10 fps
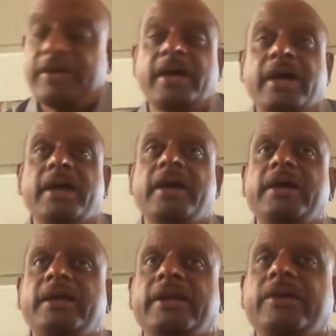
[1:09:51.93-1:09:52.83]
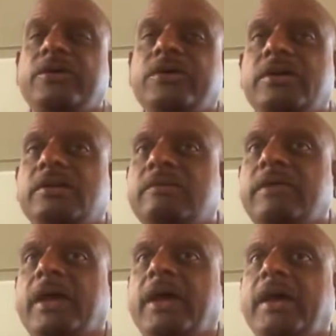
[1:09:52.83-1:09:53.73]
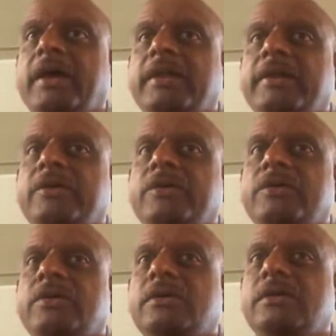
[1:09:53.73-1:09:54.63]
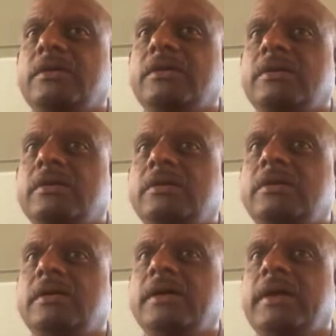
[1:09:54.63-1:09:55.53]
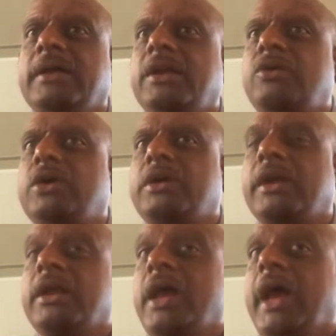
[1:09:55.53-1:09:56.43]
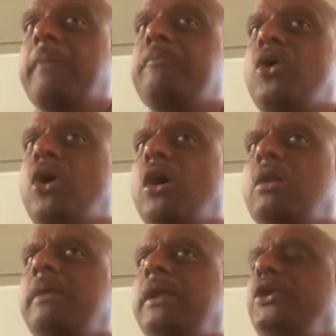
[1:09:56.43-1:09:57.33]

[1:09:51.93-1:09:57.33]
Very good. Very good. Now, doctor, abnormal